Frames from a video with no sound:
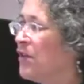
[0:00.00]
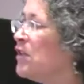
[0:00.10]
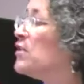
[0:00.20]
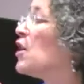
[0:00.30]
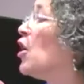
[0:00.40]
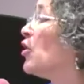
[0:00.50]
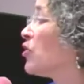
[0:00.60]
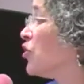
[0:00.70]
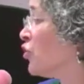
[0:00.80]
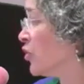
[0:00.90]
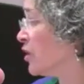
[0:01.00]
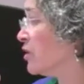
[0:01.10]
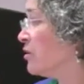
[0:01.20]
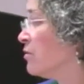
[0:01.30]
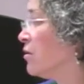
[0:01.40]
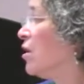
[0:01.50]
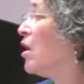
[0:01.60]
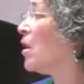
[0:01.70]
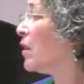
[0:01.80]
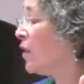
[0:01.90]
These are good,
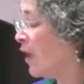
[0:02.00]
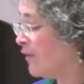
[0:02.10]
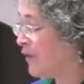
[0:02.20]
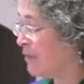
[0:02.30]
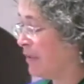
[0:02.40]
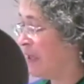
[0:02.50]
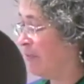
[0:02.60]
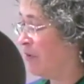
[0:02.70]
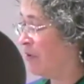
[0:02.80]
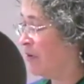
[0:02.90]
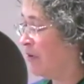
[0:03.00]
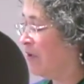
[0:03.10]
loving people,